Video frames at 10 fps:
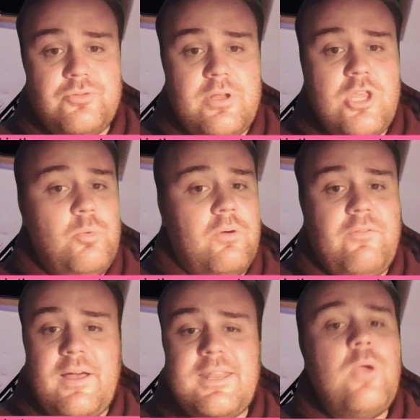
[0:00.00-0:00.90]
you will
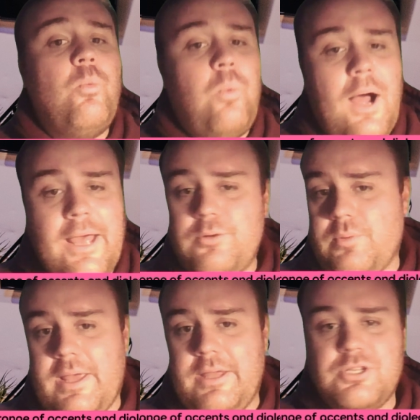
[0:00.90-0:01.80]
find a wide
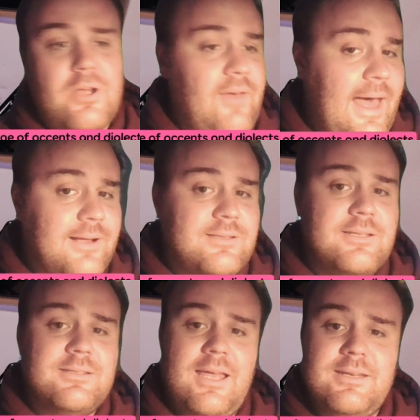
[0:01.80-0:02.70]
range of
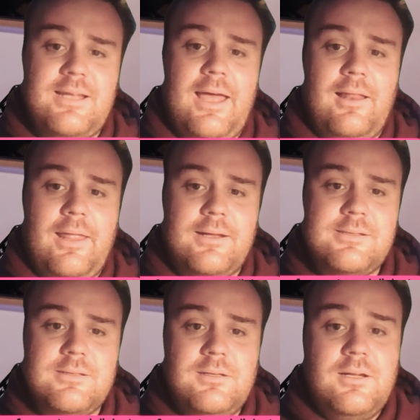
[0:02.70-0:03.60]
accents and dialects.